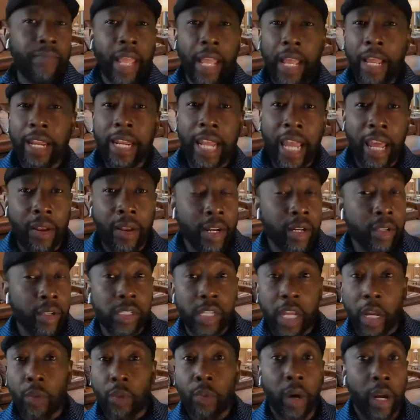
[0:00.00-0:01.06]
And now they're going to
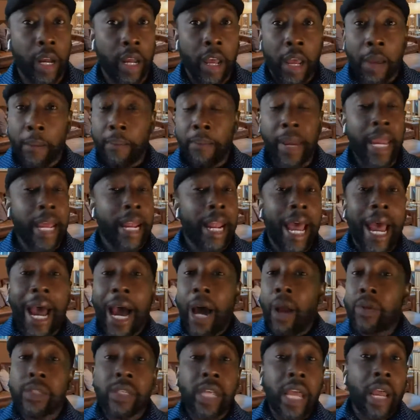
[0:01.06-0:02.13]
say, what, man, how
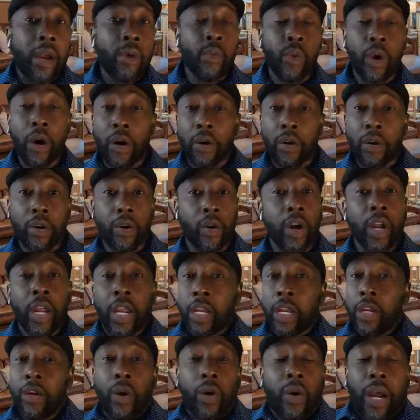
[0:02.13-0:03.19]
does that work? Or,
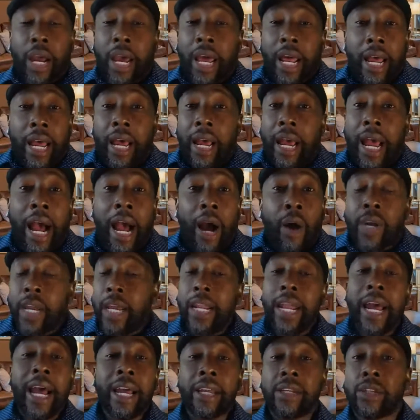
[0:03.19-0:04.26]
how
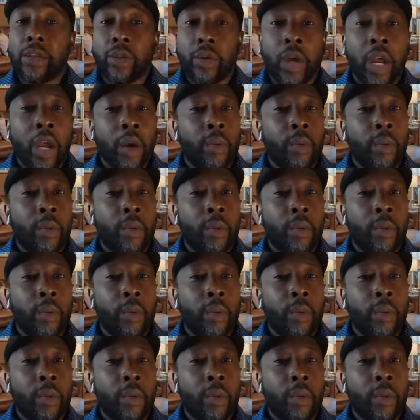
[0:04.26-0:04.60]
can I do?